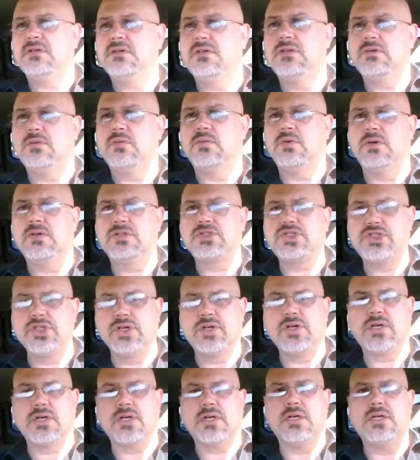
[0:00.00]
well,
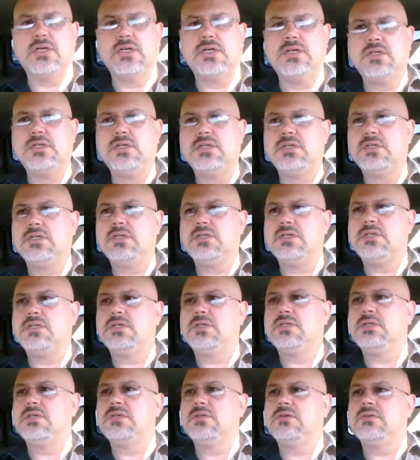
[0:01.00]
sure,
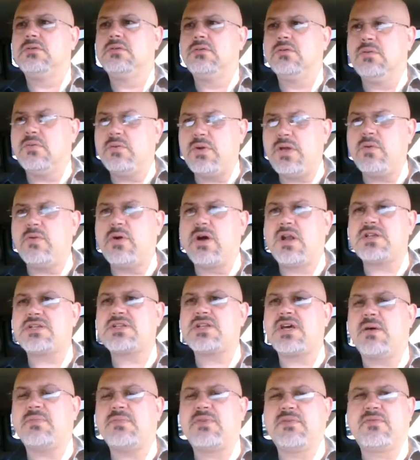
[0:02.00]
we want to
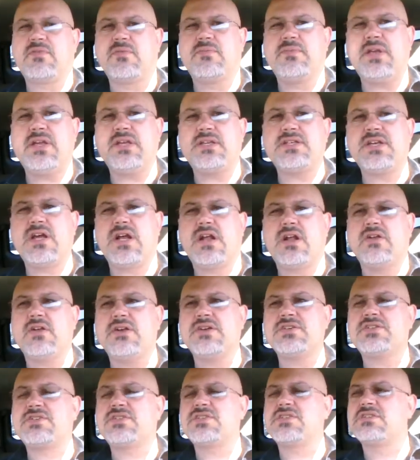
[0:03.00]
stop them from being
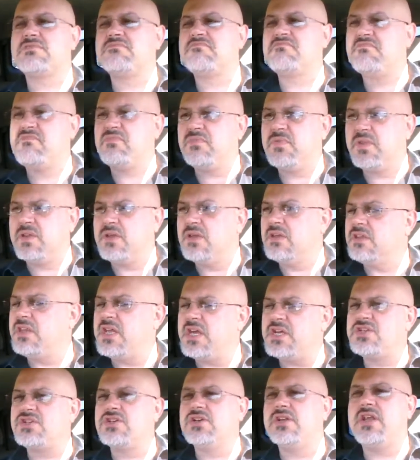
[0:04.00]
terrorists. They
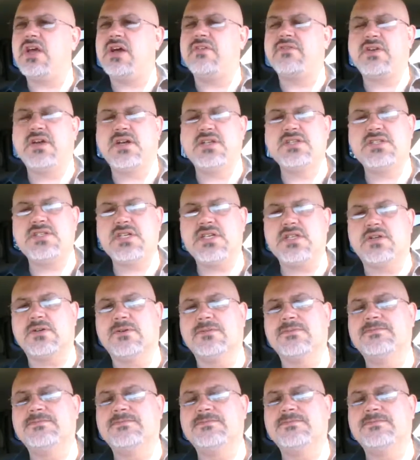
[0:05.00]
shouldn't have guns either.